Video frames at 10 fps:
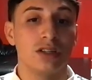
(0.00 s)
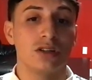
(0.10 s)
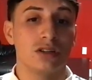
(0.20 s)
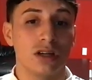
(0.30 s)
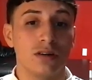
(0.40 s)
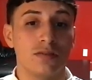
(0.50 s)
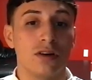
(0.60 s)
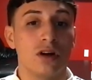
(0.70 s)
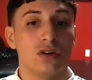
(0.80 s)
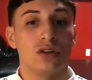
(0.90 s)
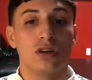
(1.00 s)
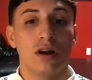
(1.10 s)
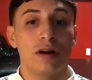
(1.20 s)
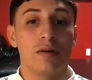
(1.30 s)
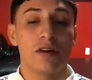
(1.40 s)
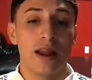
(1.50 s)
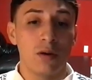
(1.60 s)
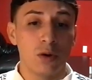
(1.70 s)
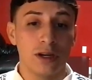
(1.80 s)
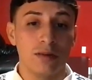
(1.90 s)
in yourself, start
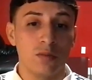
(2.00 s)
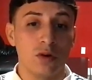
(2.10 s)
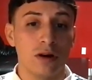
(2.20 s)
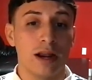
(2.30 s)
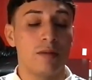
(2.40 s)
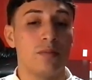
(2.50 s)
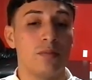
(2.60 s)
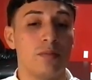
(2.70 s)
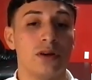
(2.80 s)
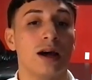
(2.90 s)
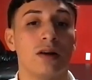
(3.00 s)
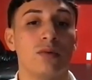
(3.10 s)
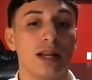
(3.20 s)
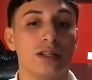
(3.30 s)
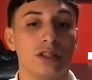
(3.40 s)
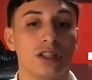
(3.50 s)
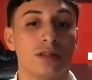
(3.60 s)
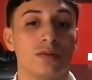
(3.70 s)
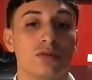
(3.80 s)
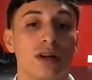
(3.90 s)
networking more, and build a lot of
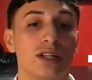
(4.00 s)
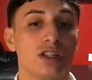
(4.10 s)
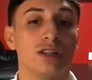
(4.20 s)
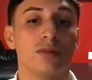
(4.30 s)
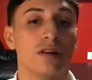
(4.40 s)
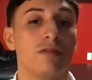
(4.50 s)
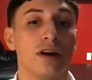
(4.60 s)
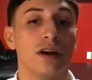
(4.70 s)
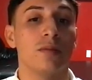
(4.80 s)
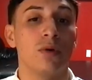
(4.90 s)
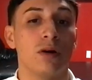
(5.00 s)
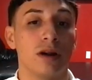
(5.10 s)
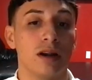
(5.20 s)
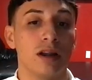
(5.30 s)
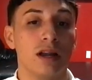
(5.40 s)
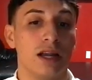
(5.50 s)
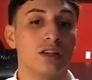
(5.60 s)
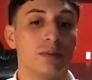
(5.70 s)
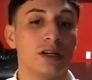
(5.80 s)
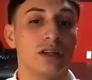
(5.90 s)
relationships. Relationships are very important,
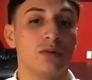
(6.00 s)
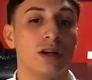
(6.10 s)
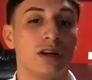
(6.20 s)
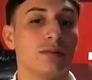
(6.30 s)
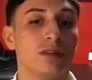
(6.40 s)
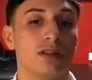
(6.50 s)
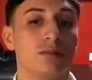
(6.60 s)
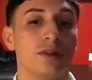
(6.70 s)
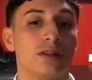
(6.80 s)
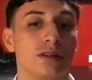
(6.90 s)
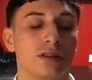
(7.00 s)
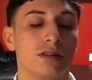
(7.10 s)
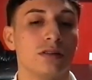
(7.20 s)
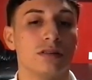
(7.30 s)
especially when it comes to this business.